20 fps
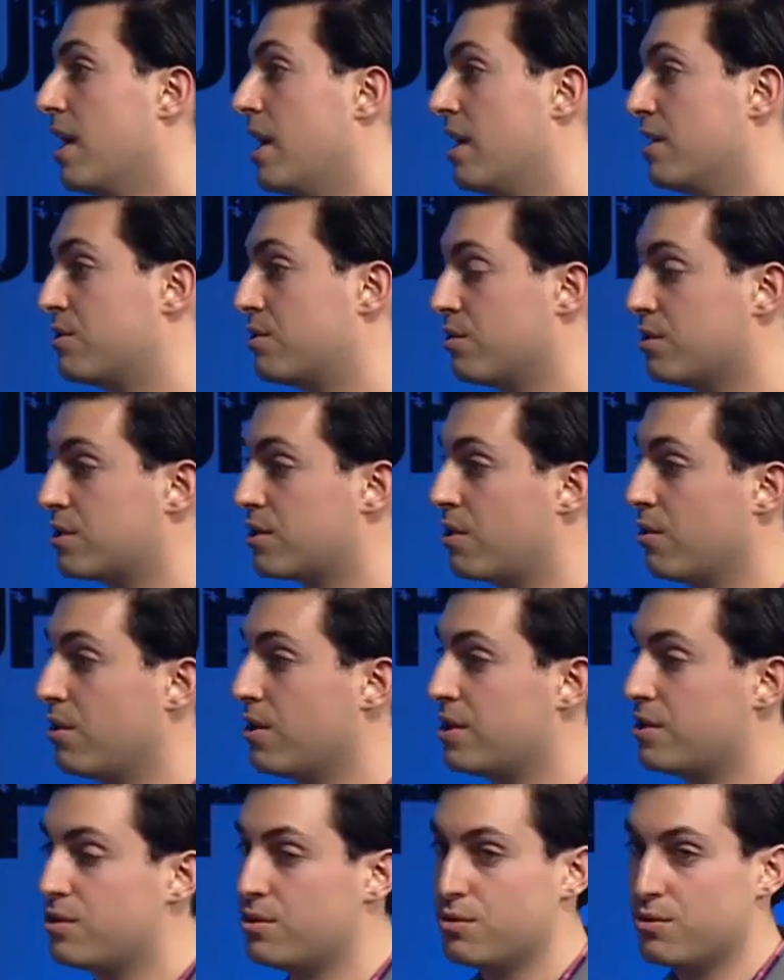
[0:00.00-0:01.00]
And so it's going
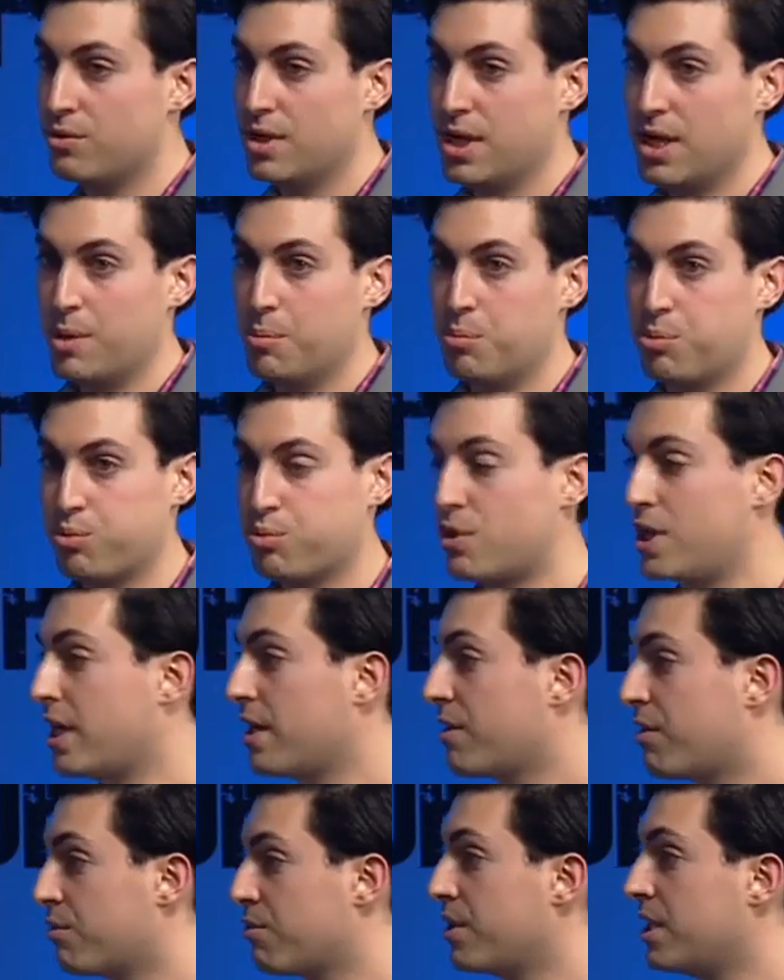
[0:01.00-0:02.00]
to
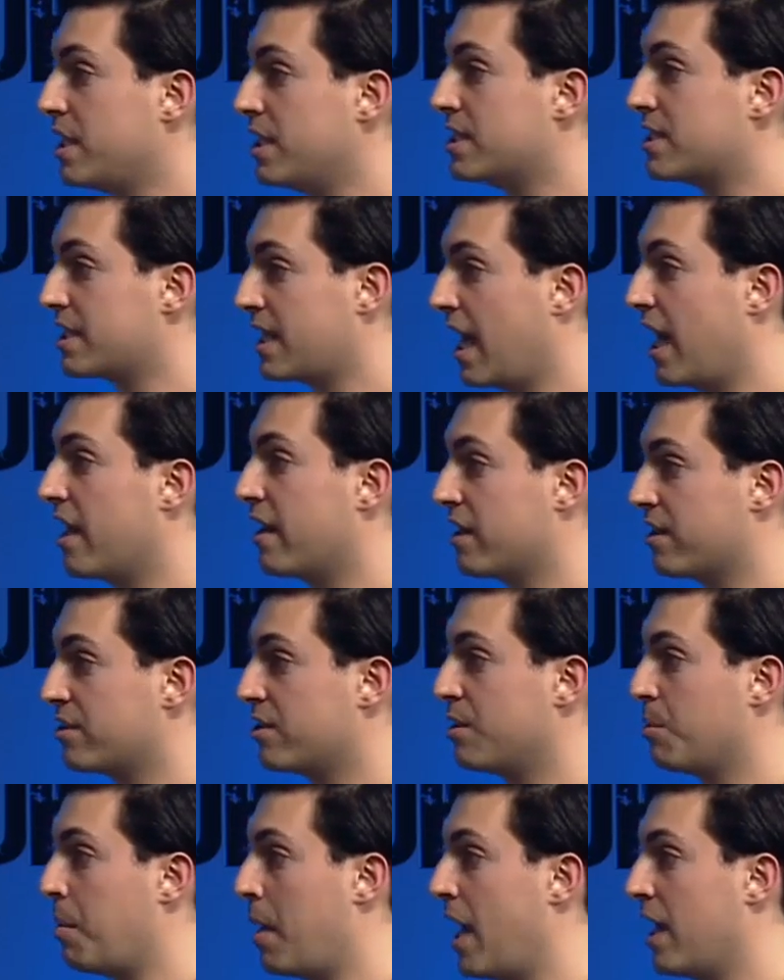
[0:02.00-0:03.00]
bring three D scanning to
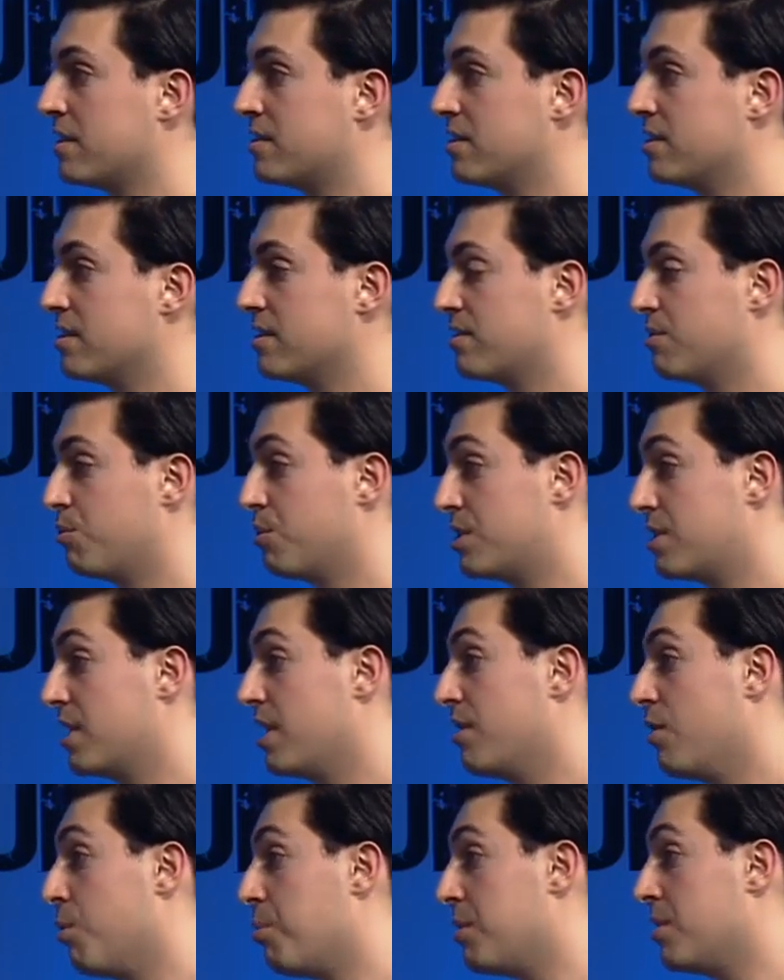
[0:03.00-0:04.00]
the masses, which
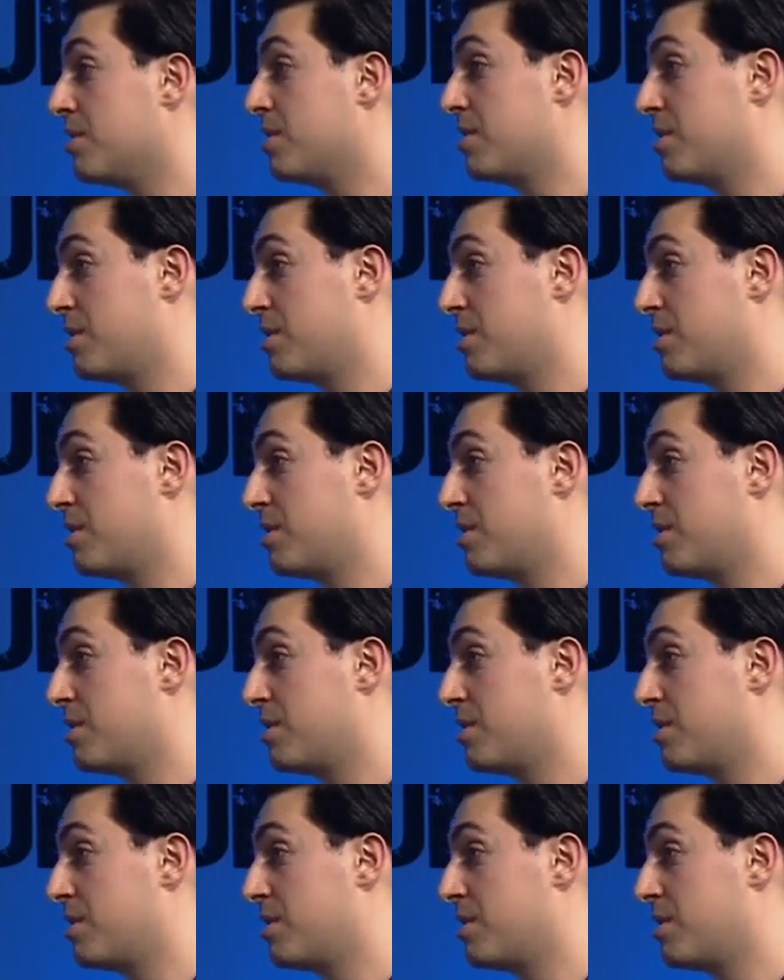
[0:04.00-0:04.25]
then opens,